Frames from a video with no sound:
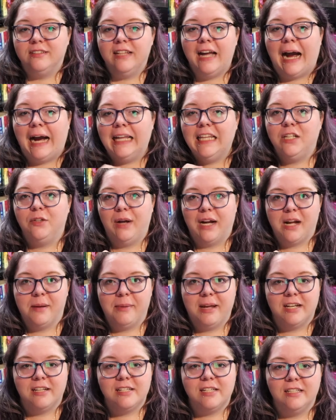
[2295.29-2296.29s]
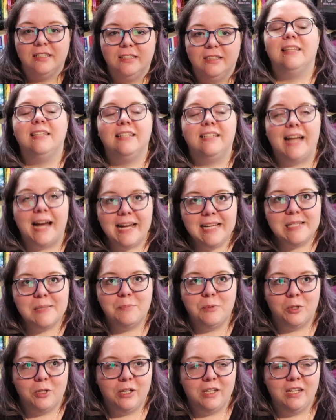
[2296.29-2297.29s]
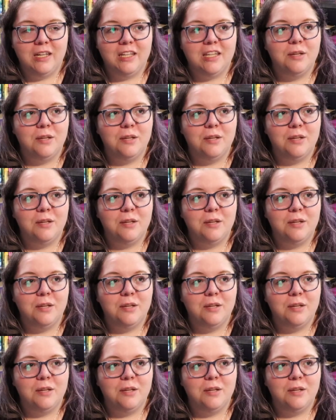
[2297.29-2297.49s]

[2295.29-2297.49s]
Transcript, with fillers: Highly recommend. And the last book